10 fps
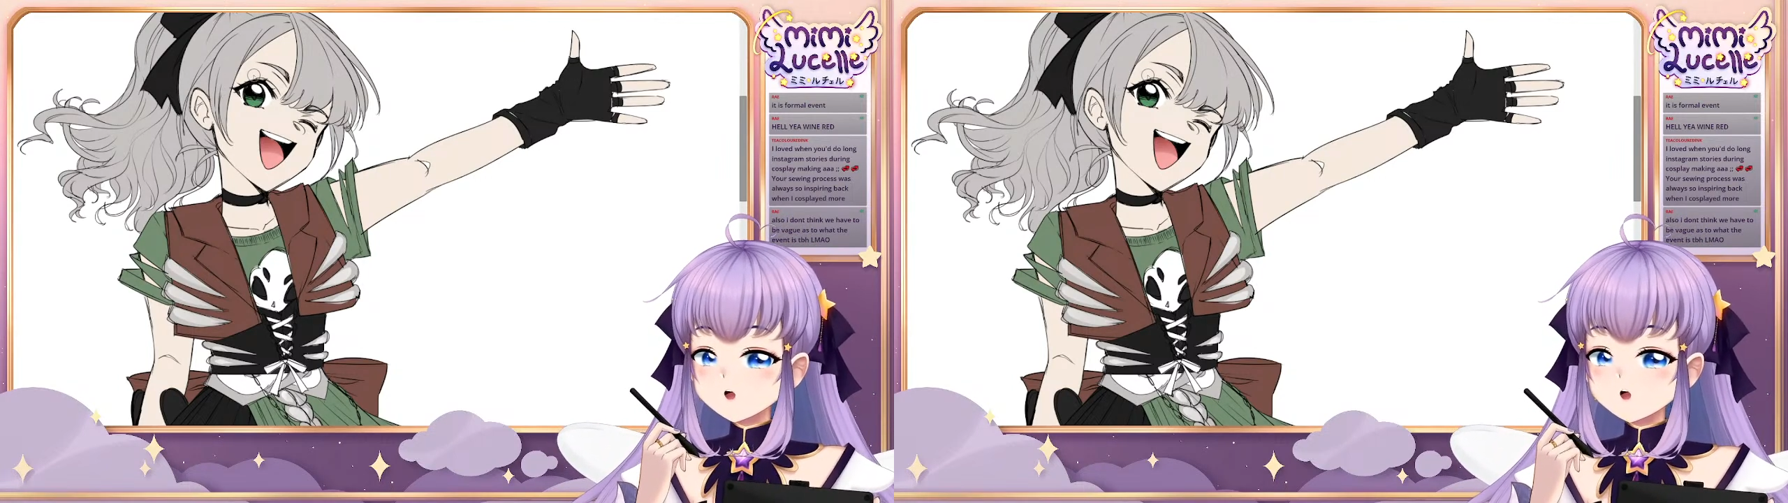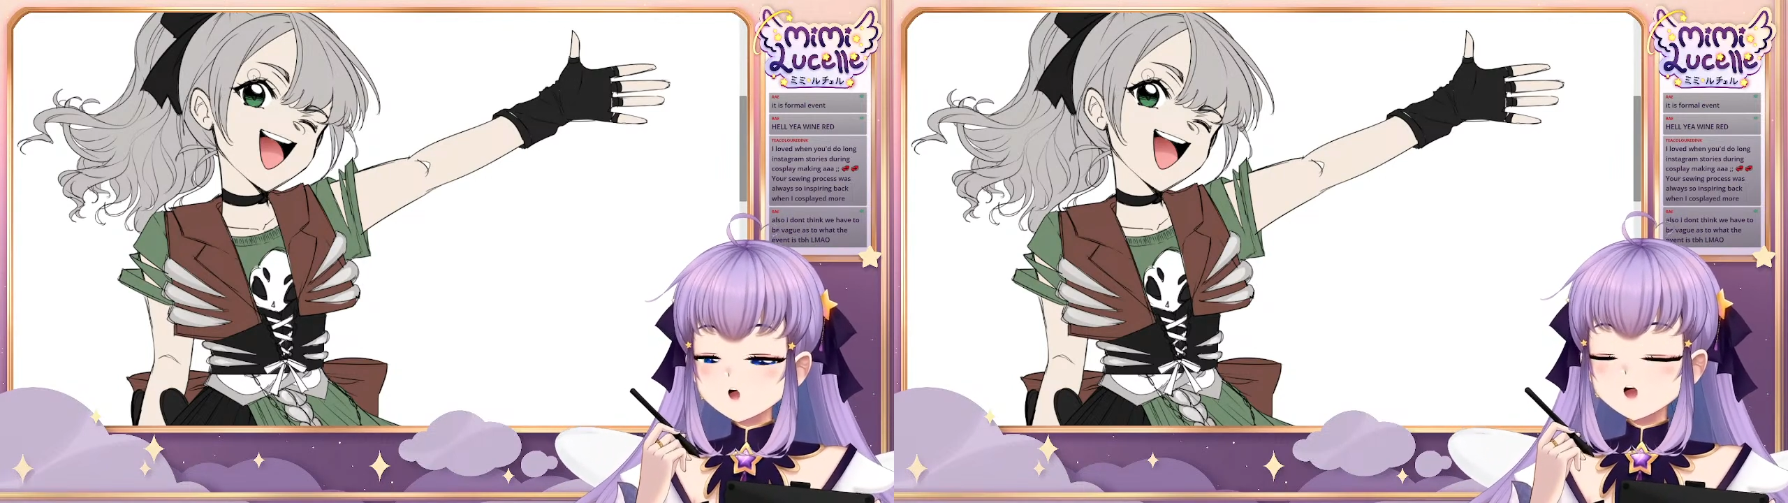
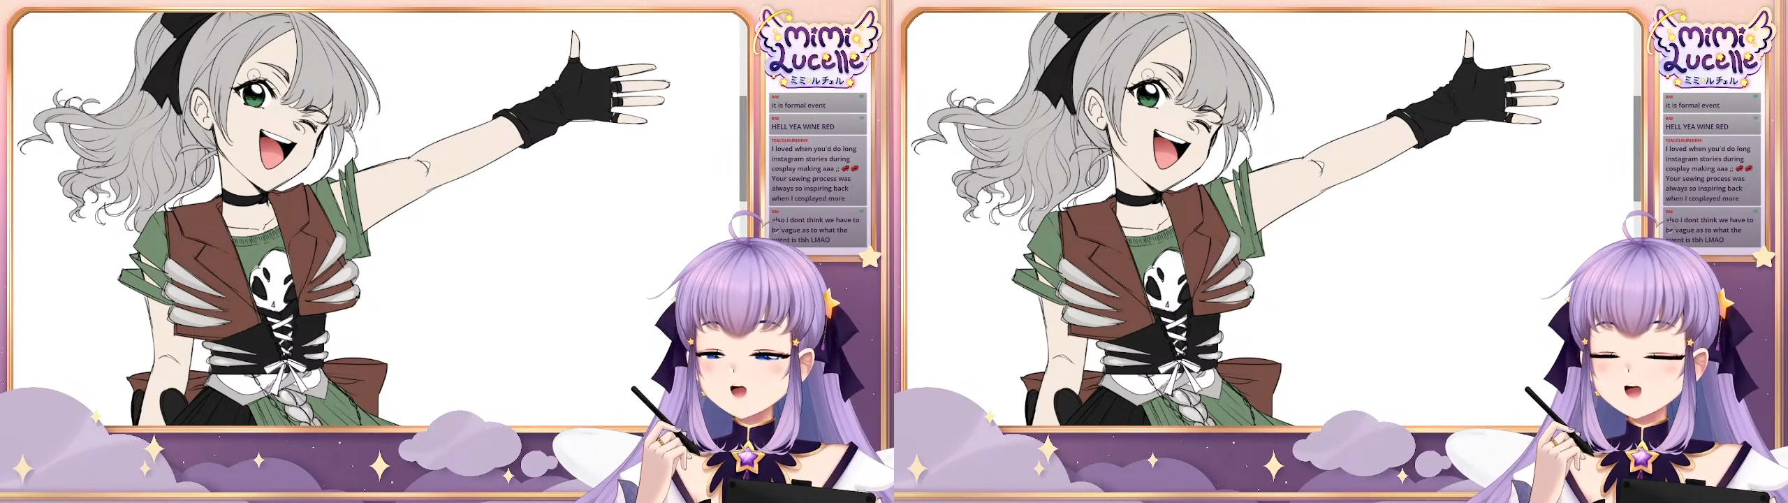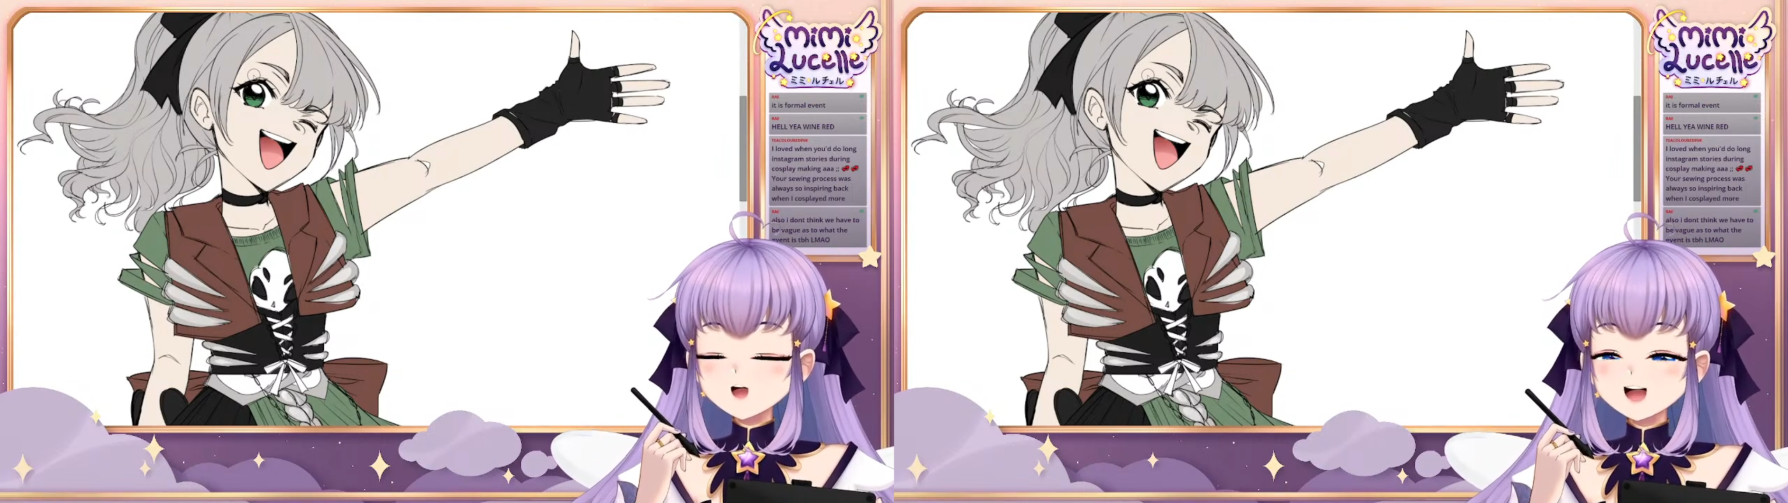
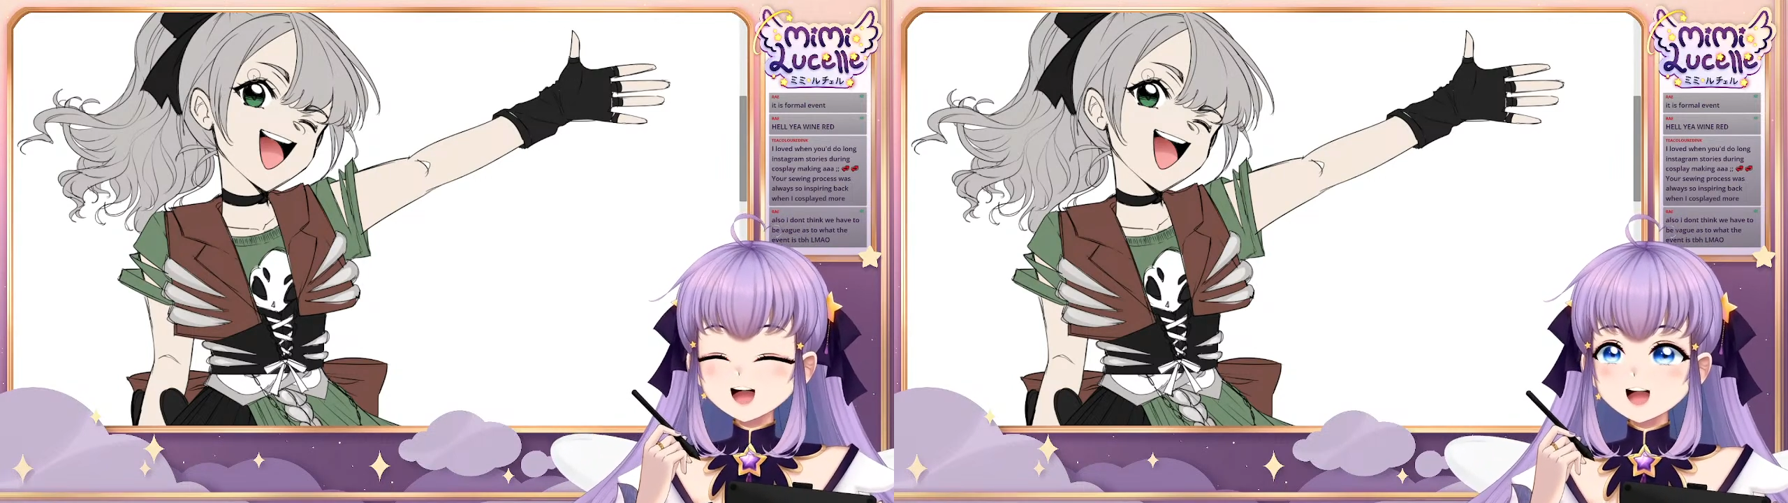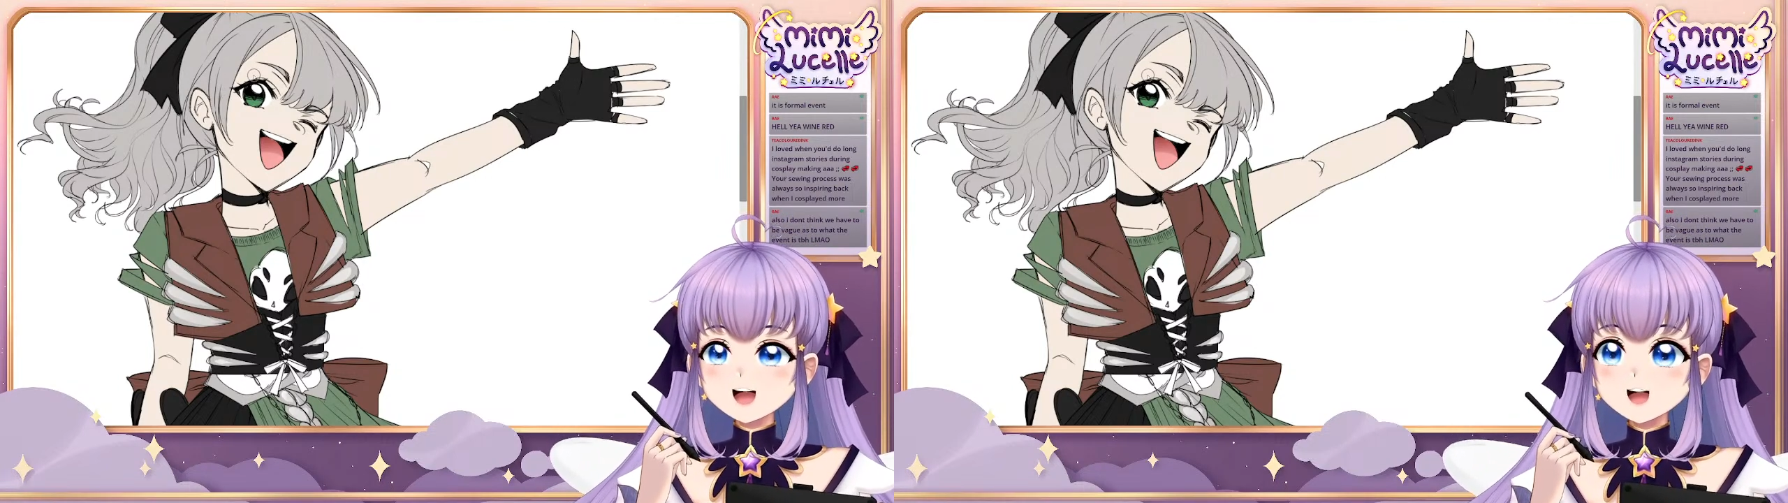Oh, okay, cool.